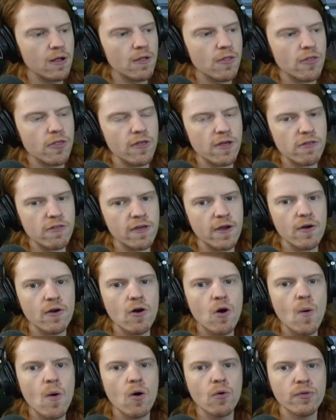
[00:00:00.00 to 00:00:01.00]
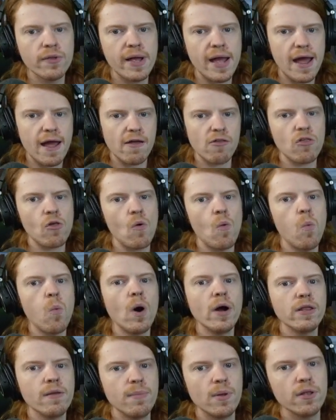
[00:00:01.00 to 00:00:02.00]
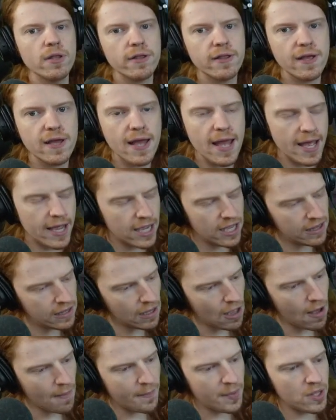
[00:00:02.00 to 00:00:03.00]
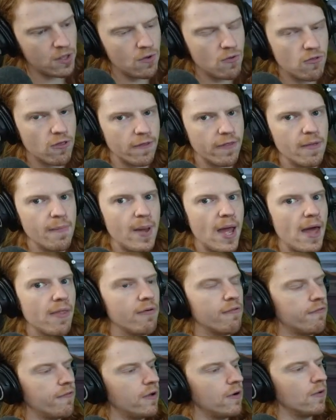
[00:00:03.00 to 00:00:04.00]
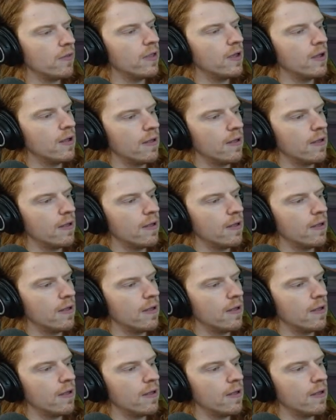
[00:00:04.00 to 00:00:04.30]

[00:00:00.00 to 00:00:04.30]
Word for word: This hero only has one ability and cannot be used on the battlefield.